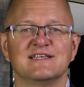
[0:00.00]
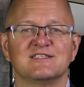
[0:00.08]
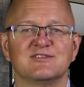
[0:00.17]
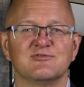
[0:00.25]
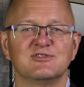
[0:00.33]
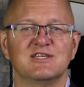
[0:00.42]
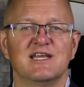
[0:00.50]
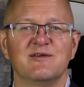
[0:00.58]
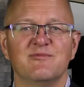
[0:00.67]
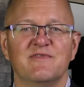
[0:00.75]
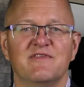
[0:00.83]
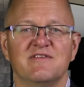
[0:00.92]
associated
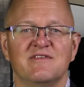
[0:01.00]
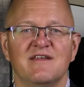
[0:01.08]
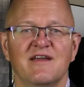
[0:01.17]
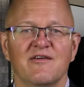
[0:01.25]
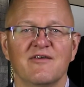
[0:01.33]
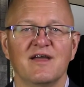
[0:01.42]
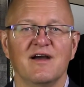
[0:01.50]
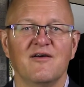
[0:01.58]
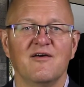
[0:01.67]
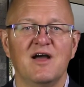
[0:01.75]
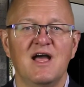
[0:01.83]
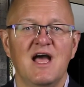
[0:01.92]
with the scenario.